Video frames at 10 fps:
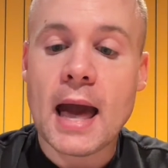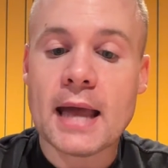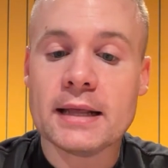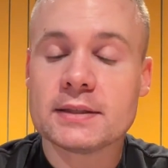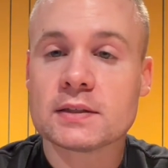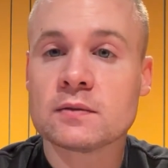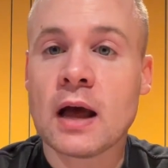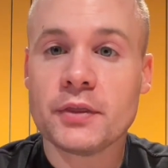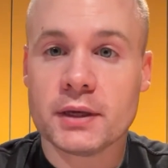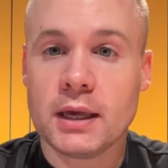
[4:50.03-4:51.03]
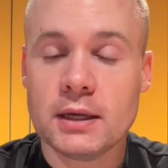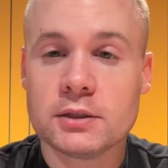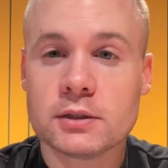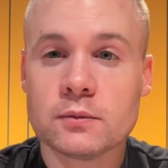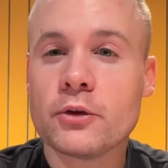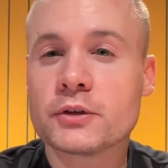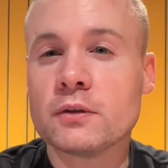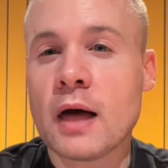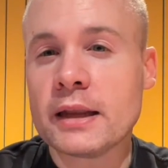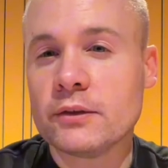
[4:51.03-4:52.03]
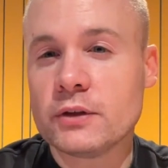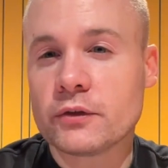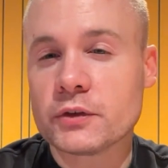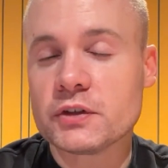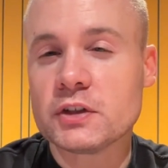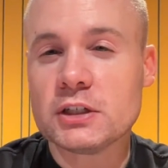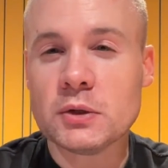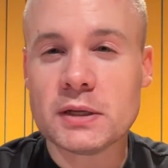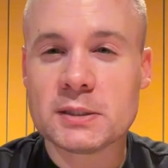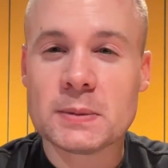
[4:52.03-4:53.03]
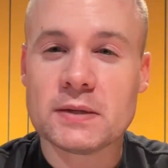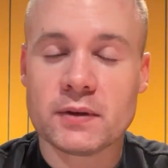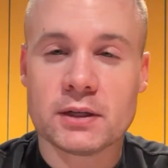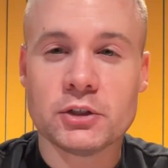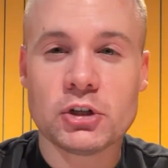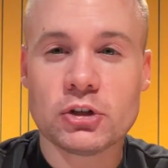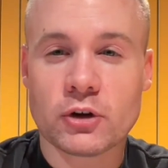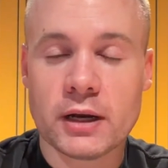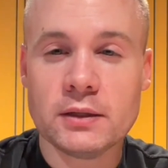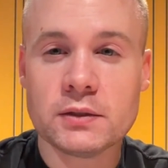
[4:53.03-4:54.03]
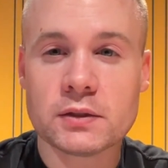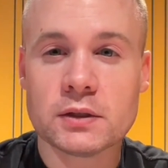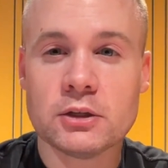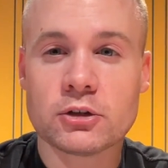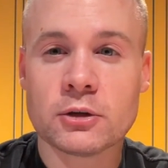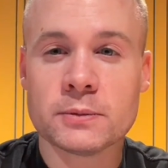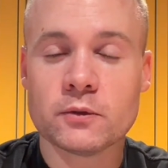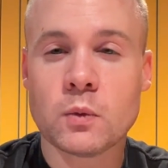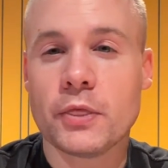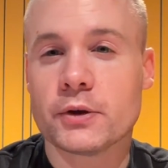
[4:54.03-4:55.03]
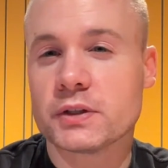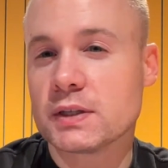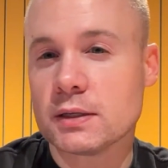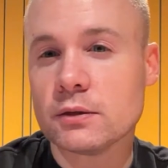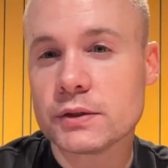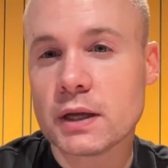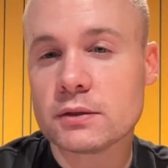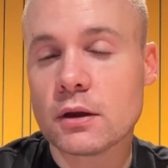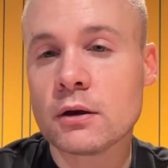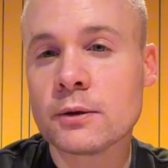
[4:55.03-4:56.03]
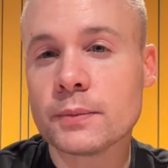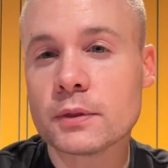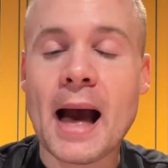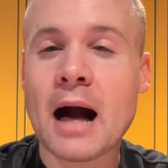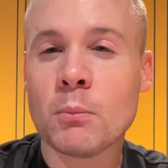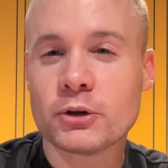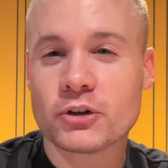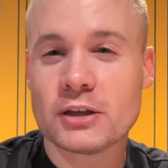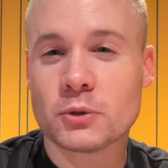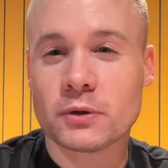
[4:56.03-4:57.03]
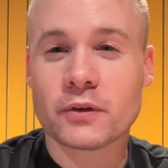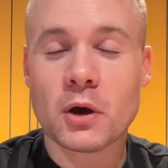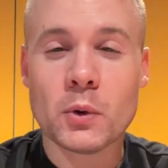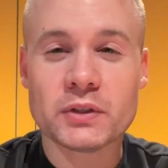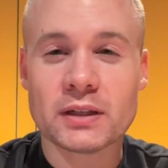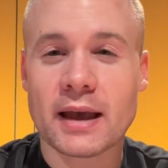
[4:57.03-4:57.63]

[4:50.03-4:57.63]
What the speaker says: And it's not the case. There's a lot of different student specific constraints in terms of what their skill sets are. How much are they sort of coasting?